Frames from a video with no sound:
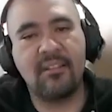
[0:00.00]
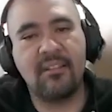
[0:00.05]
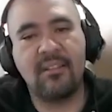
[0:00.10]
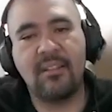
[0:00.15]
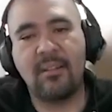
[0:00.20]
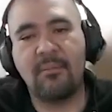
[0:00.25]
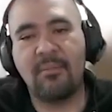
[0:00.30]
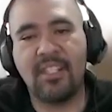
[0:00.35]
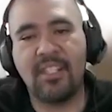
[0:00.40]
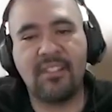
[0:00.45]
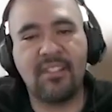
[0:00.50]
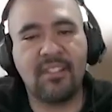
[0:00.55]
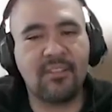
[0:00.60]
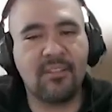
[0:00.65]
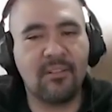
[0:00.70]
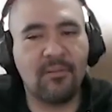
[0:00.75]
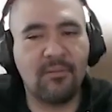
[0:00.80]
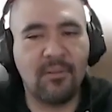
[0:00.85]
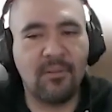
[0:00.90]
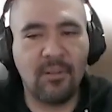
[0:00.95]
the basics
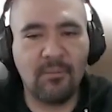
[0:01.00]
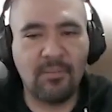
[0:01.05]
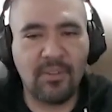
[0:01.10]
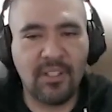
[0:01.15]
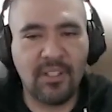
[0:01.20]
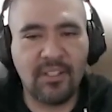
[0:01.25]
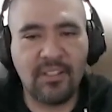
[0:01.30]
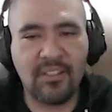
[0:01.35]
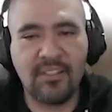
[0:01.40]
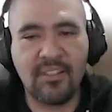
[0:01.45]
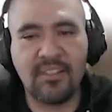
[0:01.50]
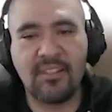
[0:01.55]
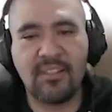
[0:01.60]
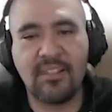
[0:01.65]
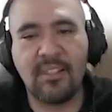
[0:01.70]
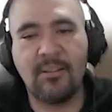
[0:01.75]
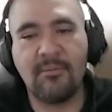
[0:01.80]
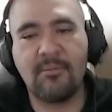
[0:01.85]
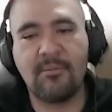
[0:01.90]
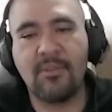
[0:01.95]
of operating
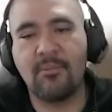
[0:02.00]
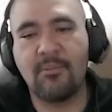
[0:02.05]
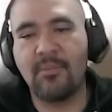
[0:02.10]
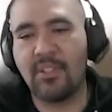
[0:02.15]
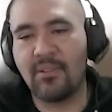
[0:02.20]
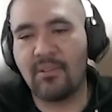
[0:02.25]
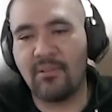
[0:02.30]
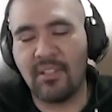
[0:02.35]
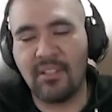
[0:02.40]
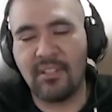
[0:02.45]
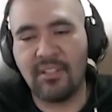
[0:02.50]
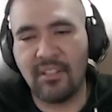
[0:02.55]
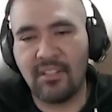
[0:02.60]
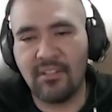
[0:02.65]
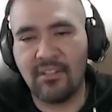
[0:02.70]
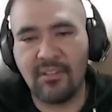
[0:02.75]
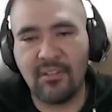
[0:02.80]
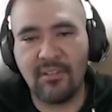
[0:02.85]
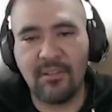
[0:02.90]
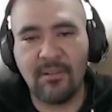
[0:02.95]
systems,
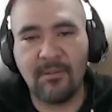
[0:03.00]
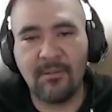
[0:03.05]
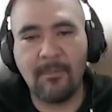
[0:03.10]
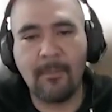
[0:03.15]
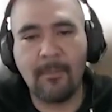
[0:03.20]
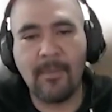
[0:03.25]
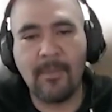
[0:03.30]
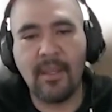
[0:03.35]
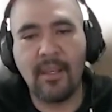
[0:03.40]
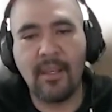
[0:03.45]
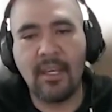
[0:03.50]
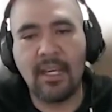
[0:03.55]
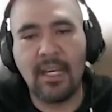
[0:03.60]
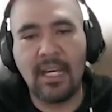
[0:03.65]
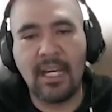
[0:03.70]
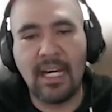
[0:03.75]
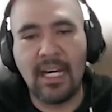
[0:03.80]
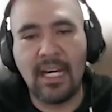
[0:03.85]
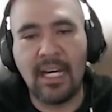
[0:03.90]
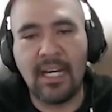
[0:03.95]
virtualization,
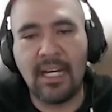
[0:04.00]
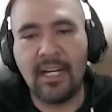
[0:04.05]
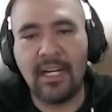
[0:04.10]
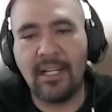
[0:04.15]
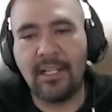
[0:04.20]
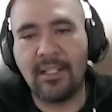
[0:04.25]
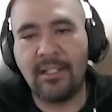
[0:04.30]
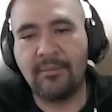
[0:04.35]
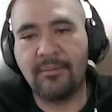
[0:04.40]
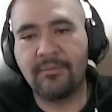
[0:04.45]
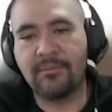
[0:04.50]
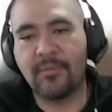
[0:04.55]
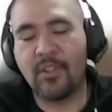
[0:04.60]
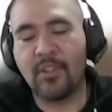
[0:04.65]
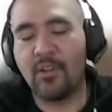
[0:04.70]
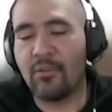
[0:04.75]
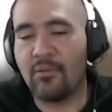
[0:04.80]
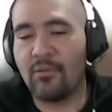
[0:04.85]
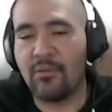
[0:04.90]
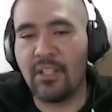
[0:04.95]

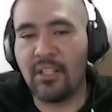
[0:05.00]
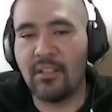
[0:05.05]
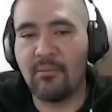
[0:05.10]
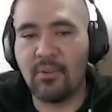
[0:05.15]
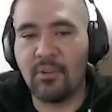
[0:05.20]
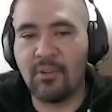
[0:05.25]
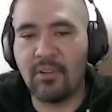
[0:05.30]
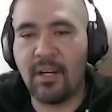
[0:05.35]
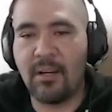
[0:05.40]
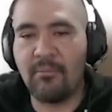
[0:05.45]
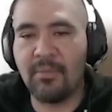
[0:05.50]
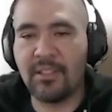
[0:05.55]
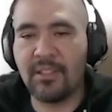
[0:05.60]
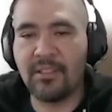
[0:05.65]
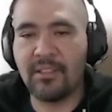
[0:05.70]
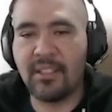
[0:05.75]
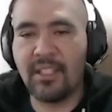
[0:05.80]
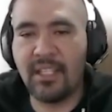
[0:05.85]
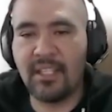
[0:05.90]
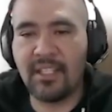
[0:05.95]
concurrent programming,
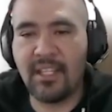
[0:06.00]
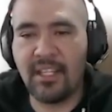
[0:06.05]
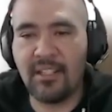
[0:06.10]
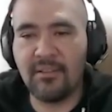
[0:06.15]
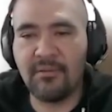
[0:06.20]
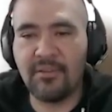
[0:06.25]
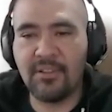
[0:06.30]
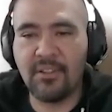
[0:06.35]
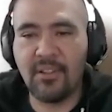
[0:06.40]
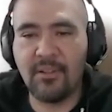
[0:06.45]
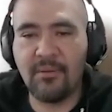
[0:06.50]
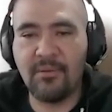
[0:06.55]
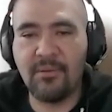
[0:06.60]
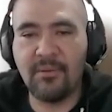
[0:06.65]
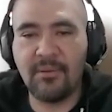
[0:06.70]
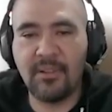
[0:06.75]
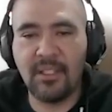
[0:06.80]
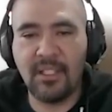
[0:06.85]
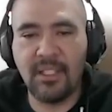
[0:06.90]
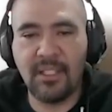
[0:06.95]
that kind of
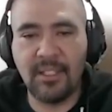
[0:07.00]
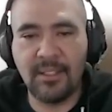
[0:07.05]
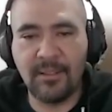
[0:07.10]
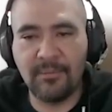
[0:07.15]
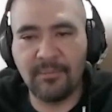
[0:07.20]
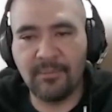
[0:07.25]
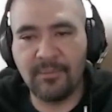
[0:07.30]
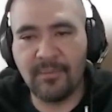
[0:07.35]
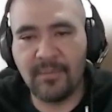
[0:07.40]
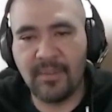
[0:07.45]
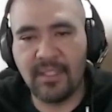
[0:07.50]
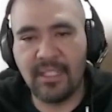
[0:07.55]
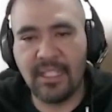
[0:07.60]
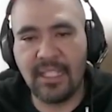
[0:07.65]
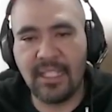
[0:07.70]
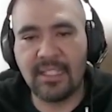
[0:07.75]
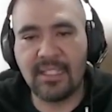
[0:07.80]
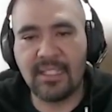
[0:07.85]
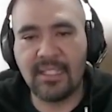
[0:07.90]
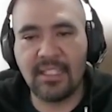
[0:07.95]
stuff.
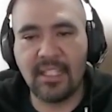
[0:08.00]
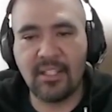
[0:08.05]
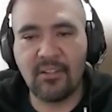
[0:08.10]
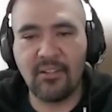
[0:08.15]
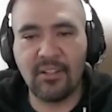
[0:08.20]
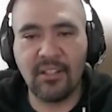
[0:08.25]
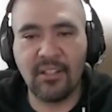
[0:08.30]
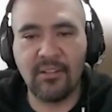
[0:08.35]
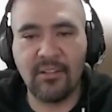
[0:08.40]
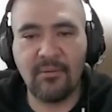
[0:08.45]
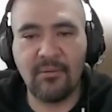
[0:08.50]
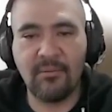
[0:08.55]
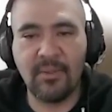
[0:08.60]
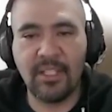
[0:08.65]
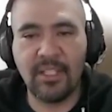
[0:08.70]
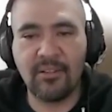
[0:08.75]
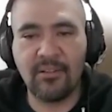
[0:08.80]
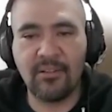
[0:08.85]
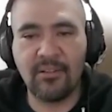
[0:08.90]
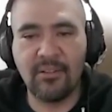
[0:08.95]
That's the content of
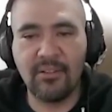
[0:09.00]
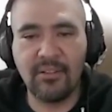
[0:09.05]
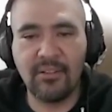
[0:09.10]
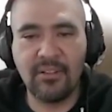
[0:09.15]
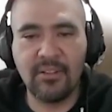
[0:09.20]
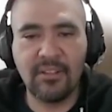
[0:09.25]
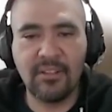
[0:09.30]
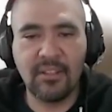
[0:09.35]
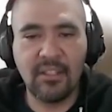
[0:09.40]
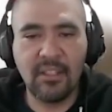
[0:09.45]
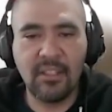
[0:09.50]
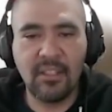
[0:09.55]
my course.